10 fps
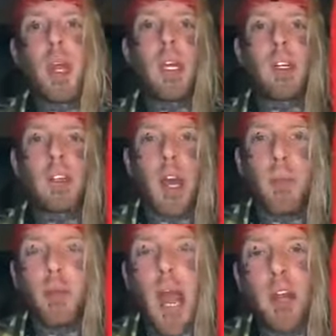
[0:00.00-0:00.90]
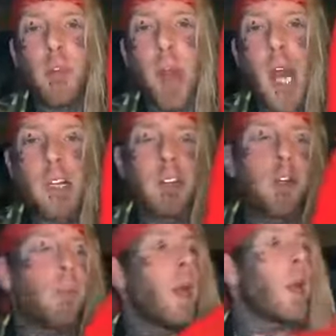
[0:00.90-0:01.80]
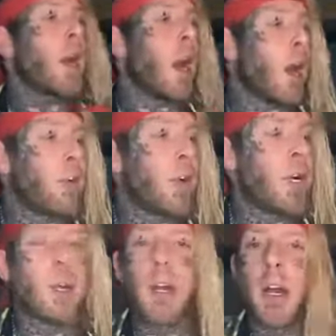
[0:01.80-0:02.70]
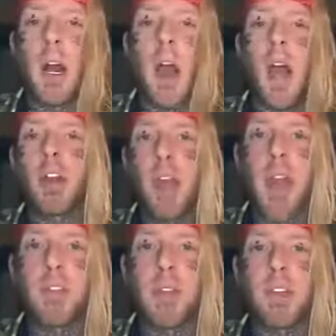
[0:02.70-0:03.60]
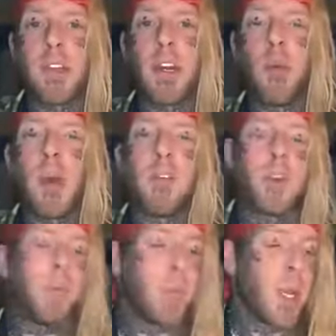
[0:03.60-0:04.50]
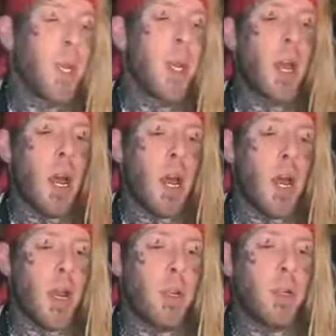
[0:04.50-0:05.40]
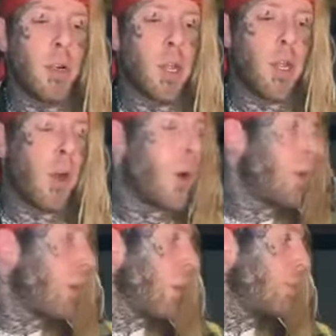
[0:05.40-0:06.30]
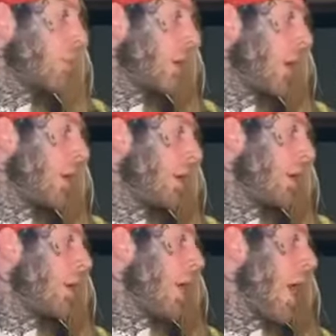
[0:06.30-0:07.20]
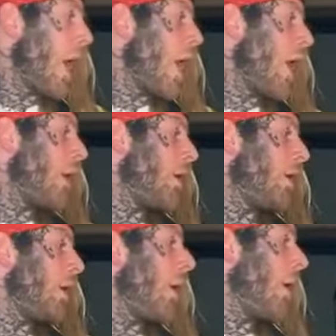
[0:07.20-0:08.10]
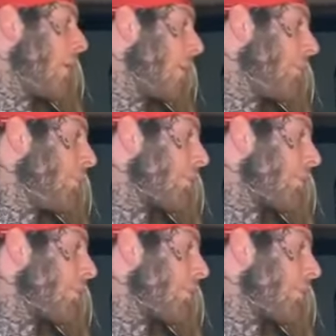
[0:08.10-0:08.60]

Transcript: Just got a brand new box of them. I got a 100 autographed every single one of them. Uh, you can go on the website and um,